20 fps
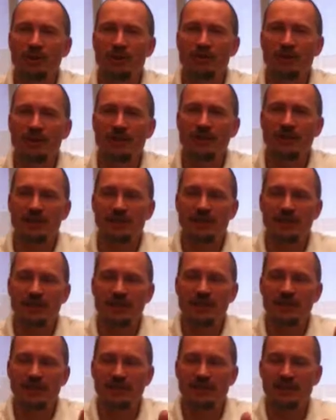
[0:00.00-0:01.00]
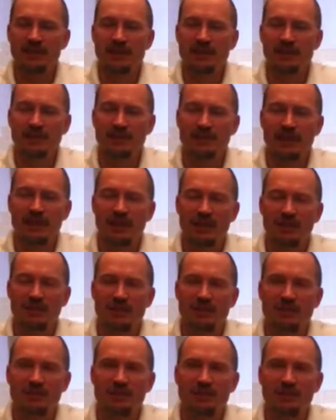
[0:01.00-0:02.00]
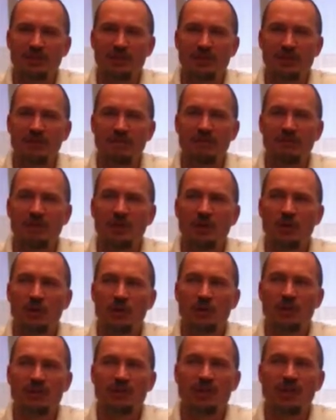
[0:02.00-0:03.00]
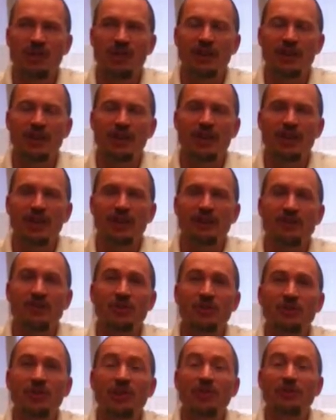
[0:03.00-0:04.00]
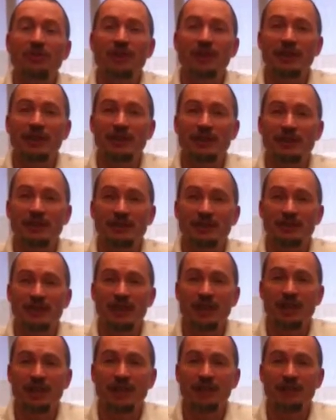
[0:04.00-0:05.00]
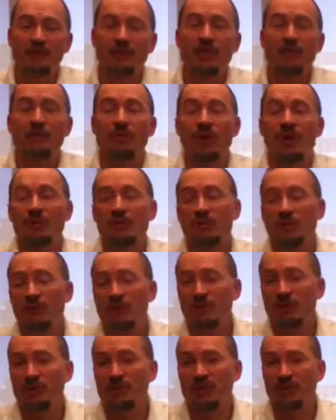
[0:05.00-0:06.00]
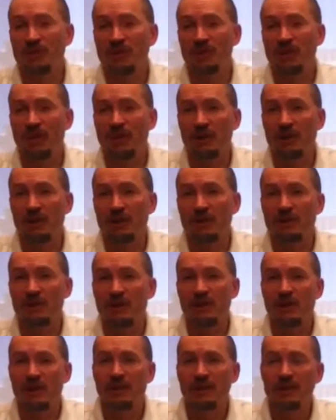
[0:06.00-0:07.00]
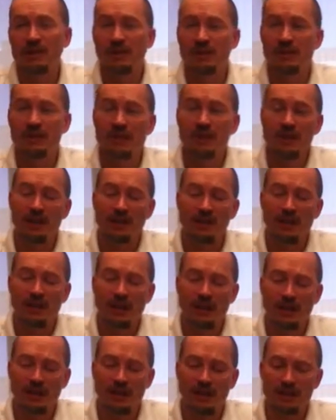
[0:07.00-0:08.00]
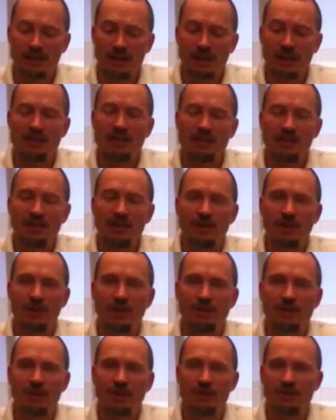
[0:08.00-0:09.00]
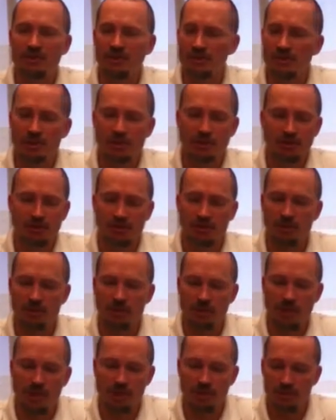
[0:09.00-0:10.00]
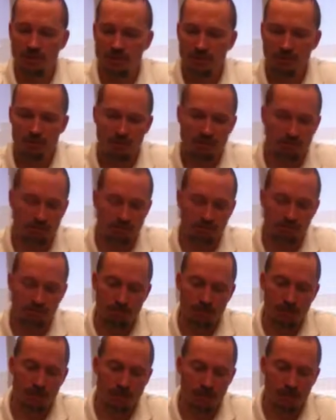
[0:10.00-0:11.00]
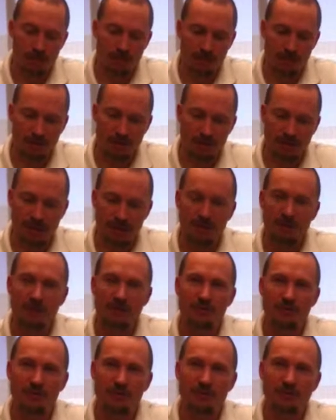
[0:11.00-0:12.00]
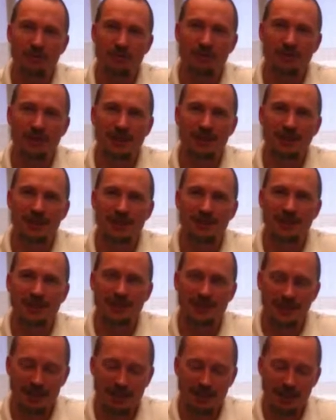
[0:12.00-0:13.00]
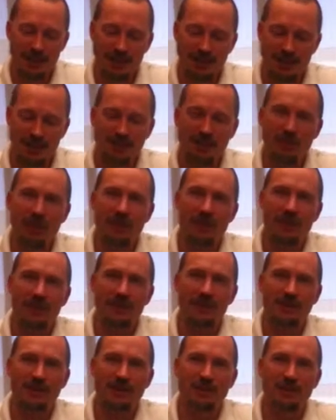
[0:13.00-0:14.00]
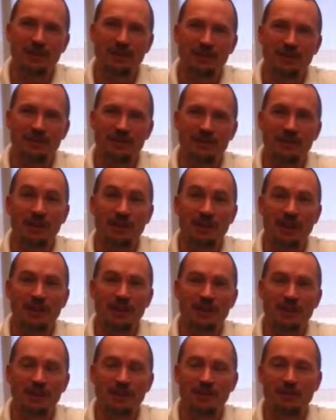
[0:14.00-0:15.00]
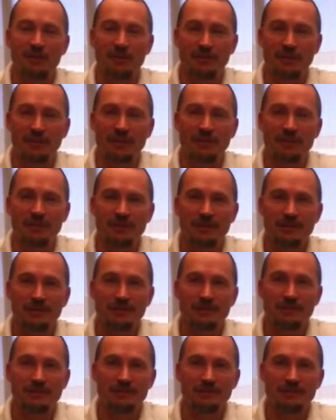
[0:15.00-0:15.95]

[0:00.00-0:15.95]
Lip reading: that I've done and concise it down into something focused and narrow so that anybody can understand it. So I write it more for a general audience. And I think that's the hardest thing, is you spend so much time doing this big effort for a dissertation. Now I've got to figure out how I can tell somebody that in a few sentences.